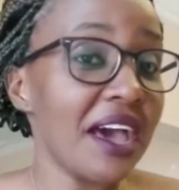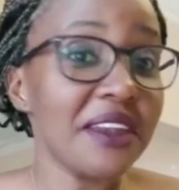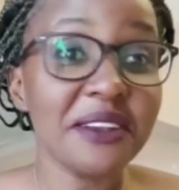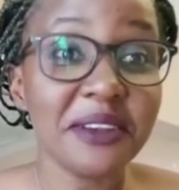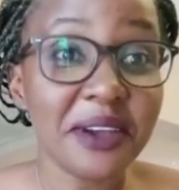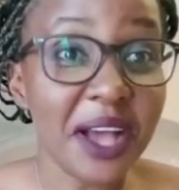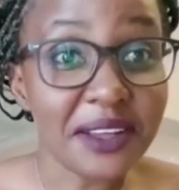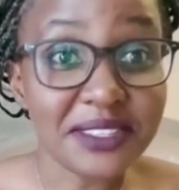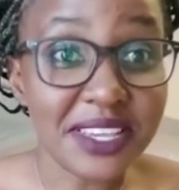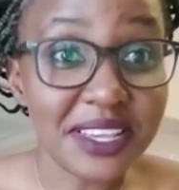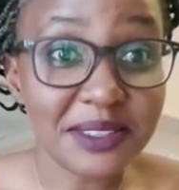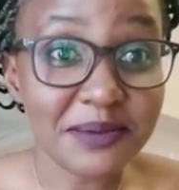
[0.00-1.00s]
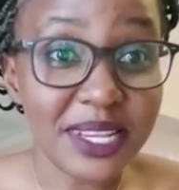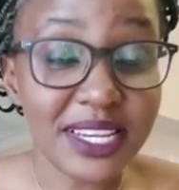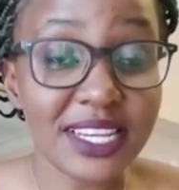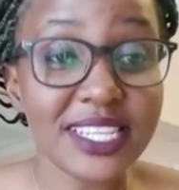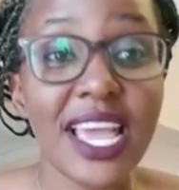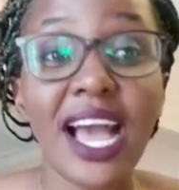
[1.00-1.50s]
I don't know how to explain
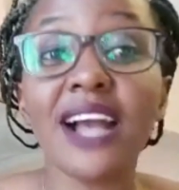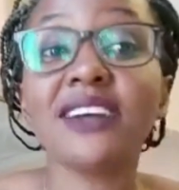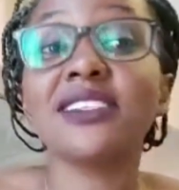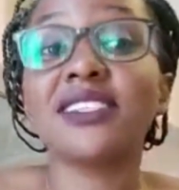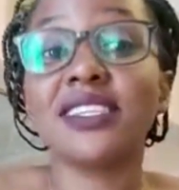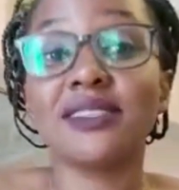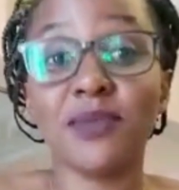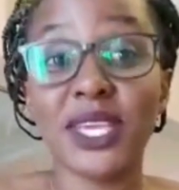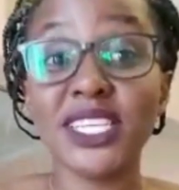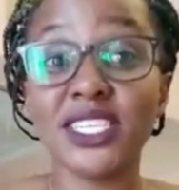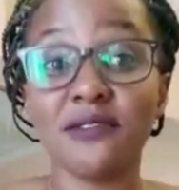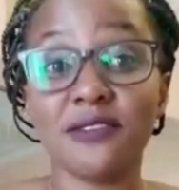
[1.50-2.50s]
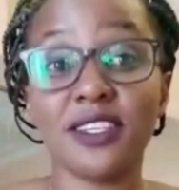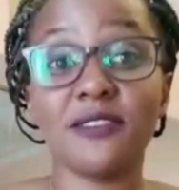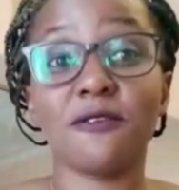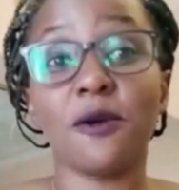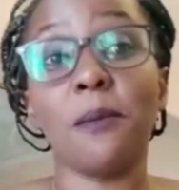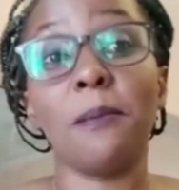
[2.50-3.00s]
it. Yeah, I could say being shifted
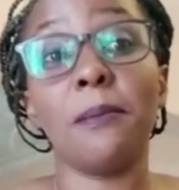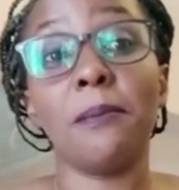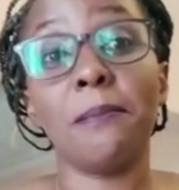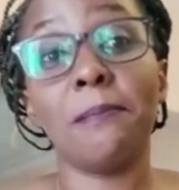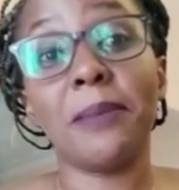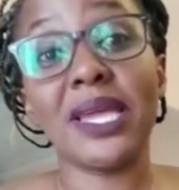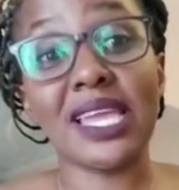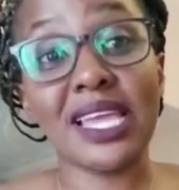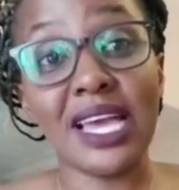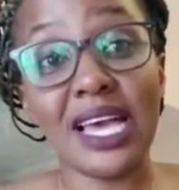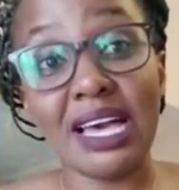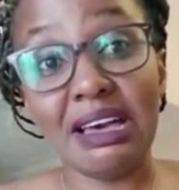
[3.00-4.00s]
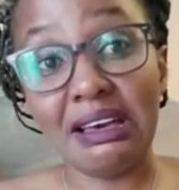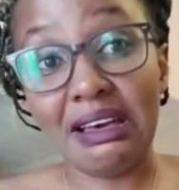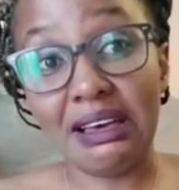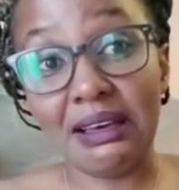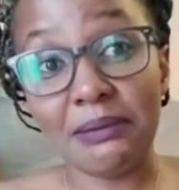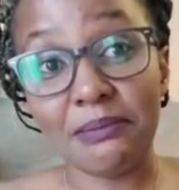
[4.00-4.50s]
from being
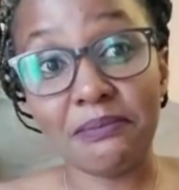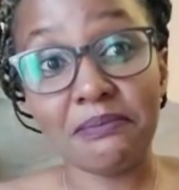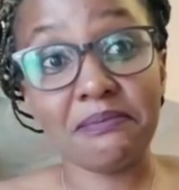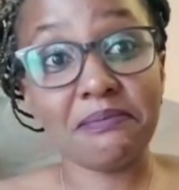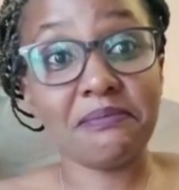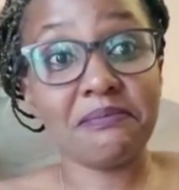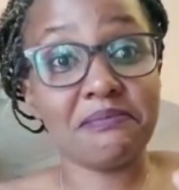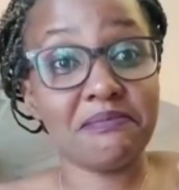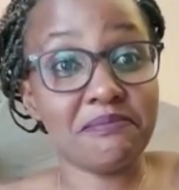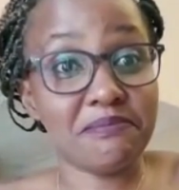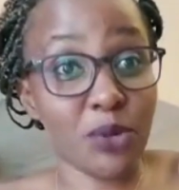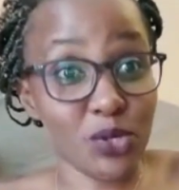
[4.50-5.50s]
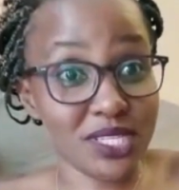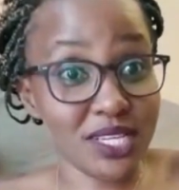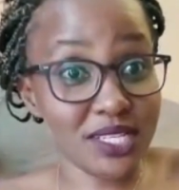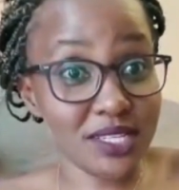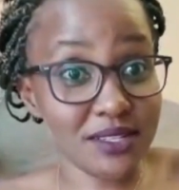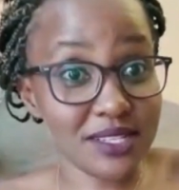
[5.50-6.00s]
a
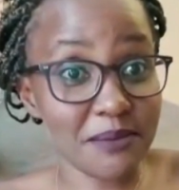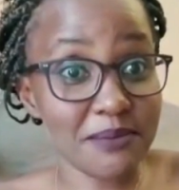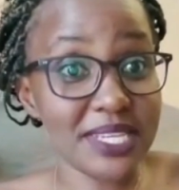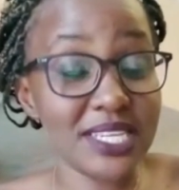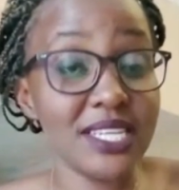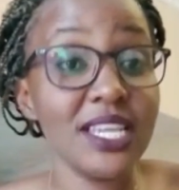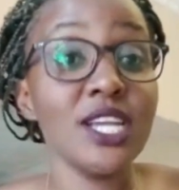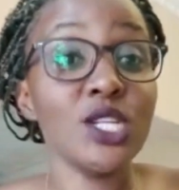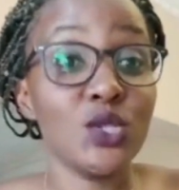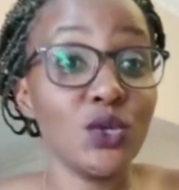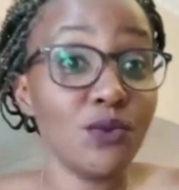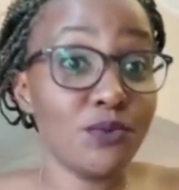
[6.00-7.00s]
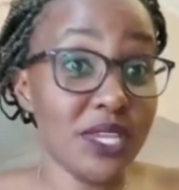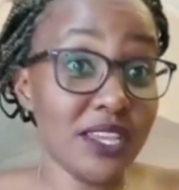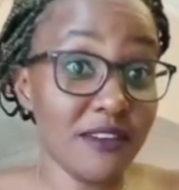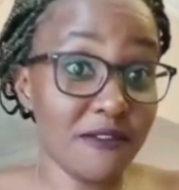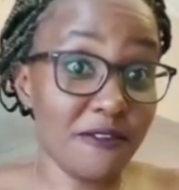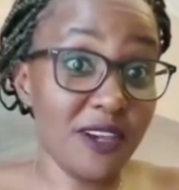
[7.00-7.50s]
potential somebody to
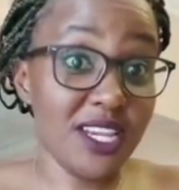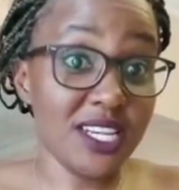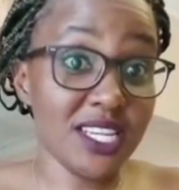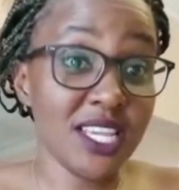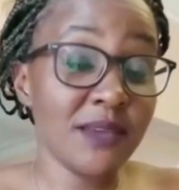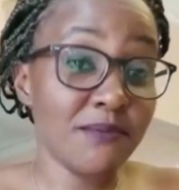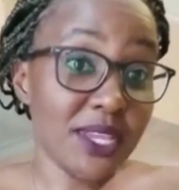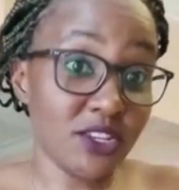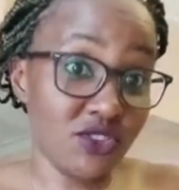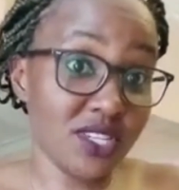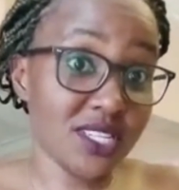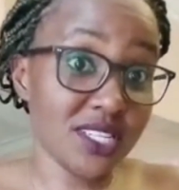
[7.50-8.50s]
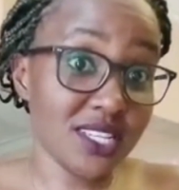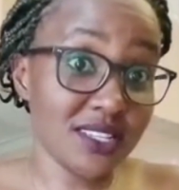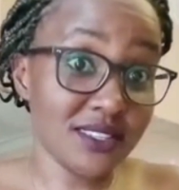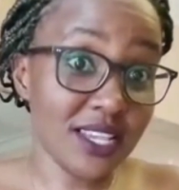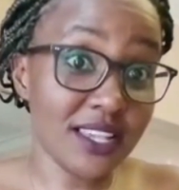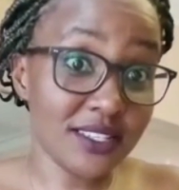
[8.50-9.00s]
being a friend, being
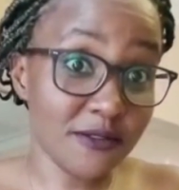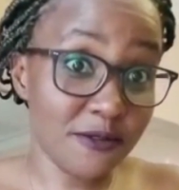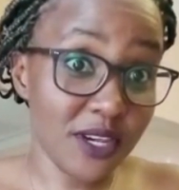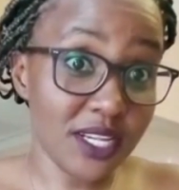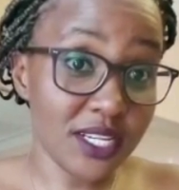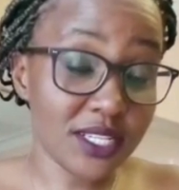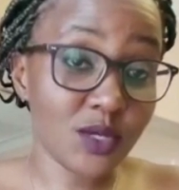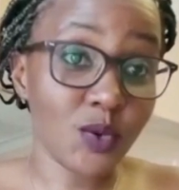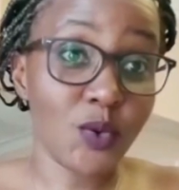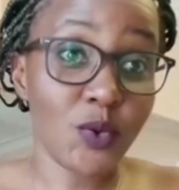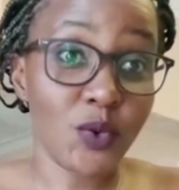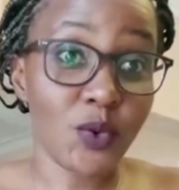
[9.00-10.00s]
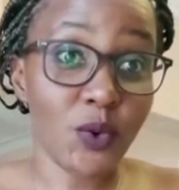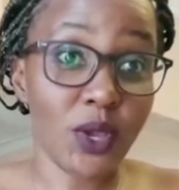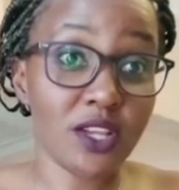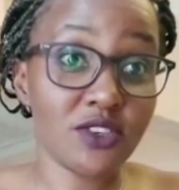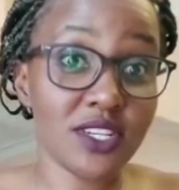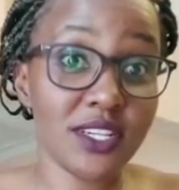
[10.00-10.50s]
treated as a friend. So
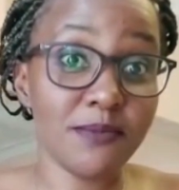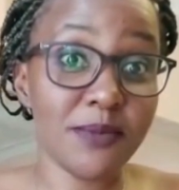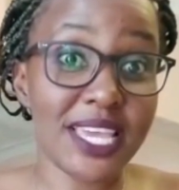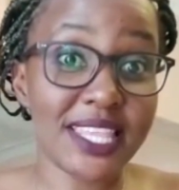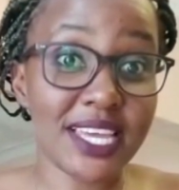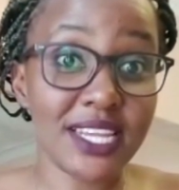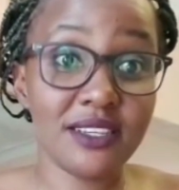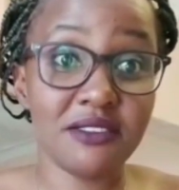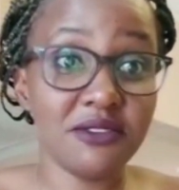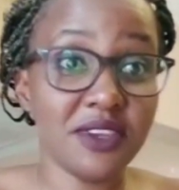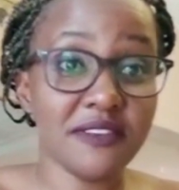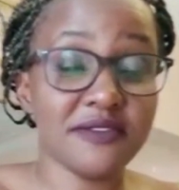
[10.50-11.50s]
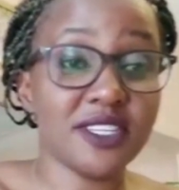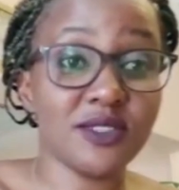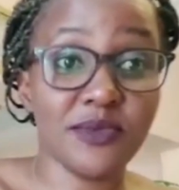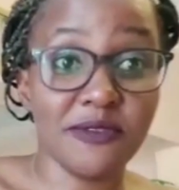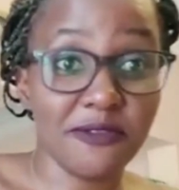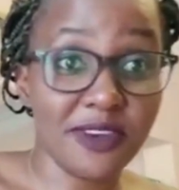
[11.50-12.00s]
actually by that, you have
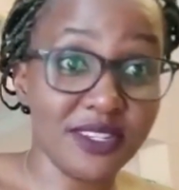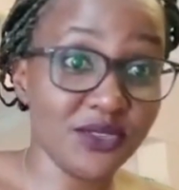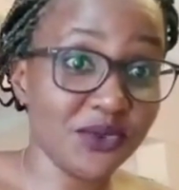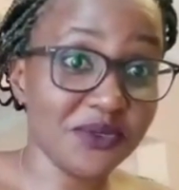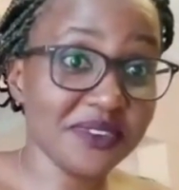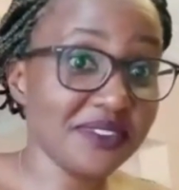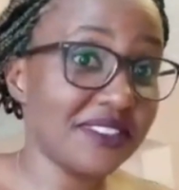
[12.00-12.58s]
just been friend zone.